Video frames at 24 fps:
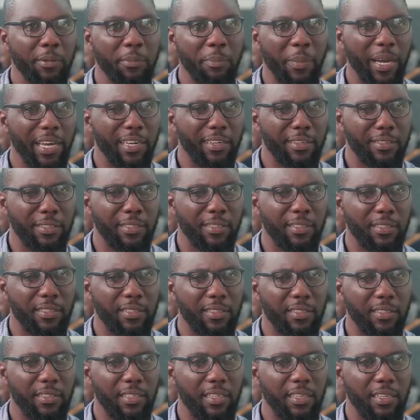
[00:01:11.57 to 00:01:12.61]
In my
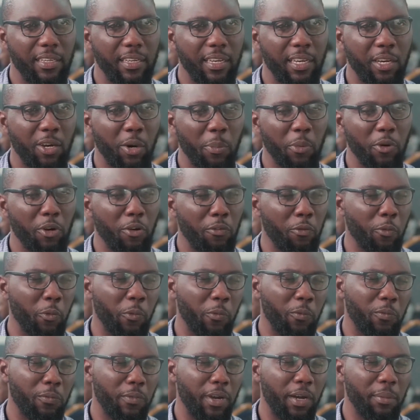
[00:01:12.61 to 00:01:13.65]
a couple
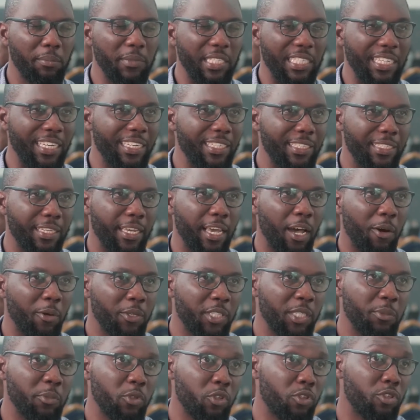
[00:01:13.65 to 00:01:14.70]
of days here, I
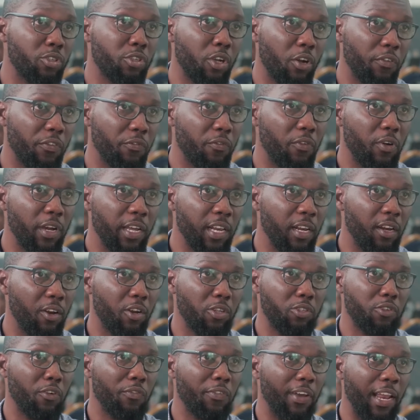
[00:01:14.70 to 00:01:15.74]
was able to solve a
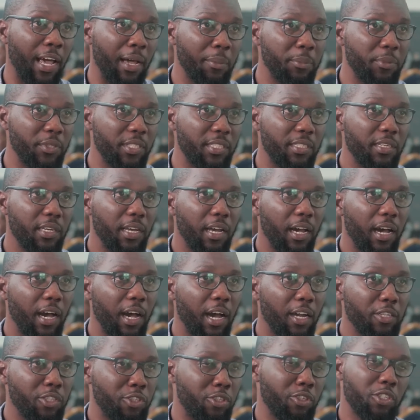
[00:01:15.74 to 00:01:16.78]
lot of labs
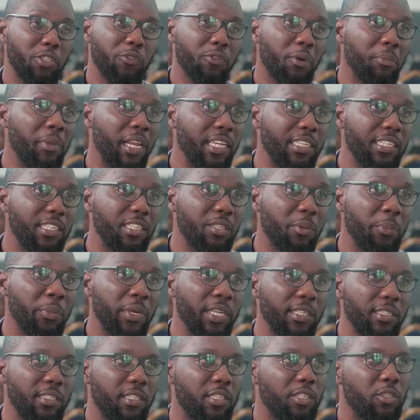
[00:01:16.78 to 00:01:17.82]
just from learning
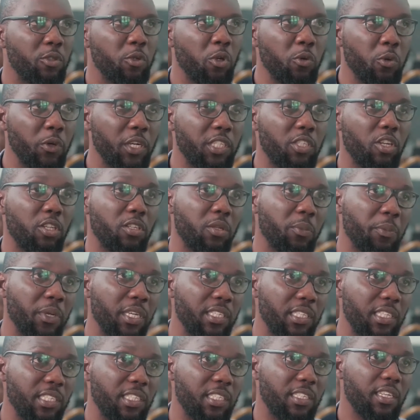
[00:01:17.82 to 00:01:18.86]
the basics. So we taught the
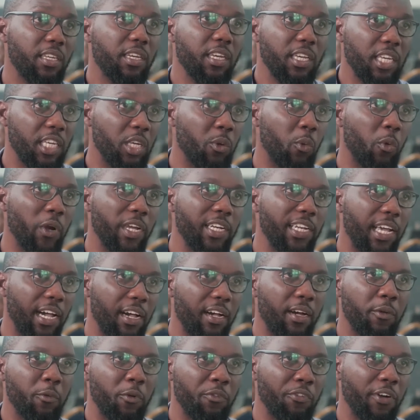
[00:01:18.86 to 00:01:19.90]
basics in a way
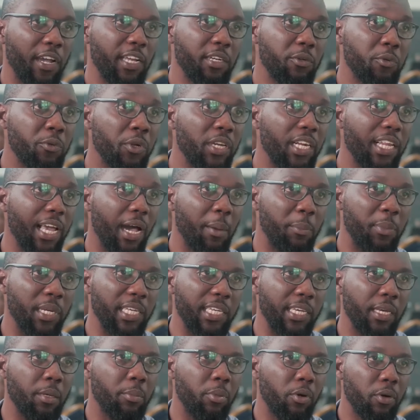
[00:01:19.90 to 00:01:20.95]
that we find it really
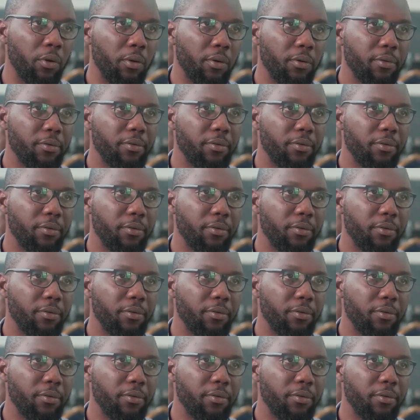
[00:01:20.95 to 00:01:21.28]
applicable.